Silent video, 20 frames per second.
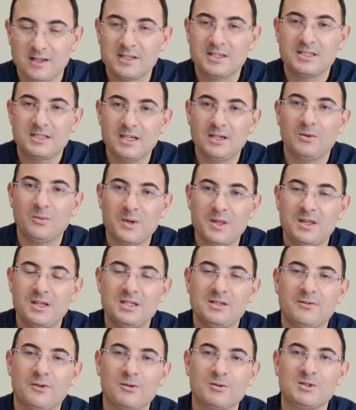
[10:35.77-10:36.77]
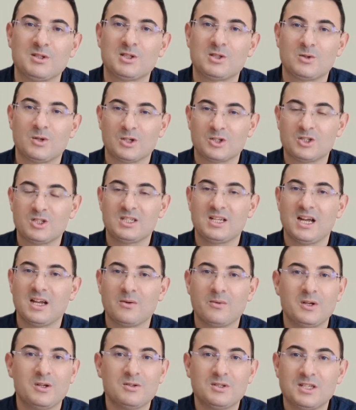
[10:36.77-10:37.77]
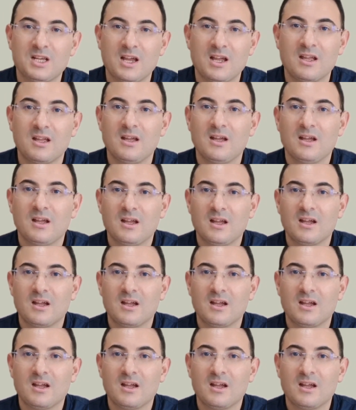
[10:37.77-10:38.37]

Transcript: still with these frozen structures, like when you say,